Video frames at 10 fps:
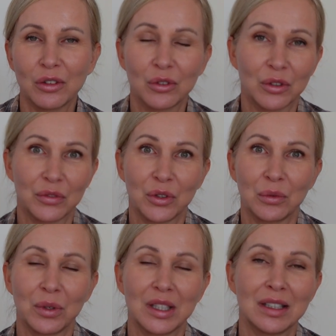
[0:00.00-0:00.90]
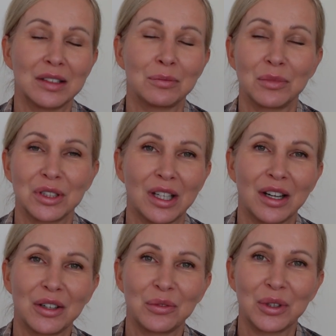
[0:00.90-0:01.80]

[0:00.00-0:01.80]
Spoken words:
or if you're retired,